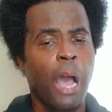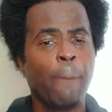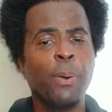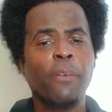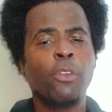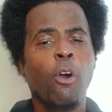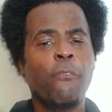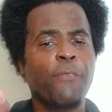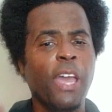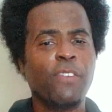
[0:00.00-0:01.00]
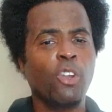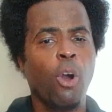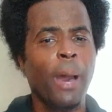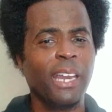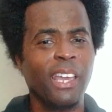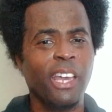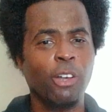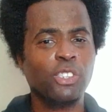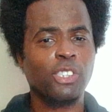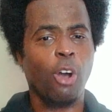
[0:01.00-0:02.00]
I put no faith in nobody
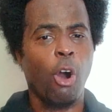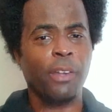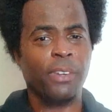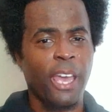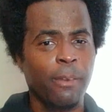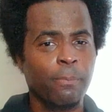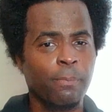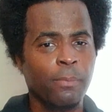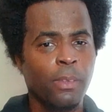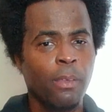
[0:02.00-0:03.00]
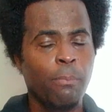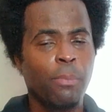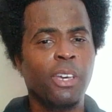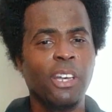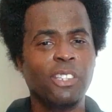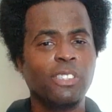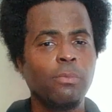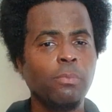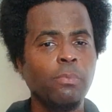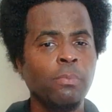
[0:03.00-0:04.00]
else on that because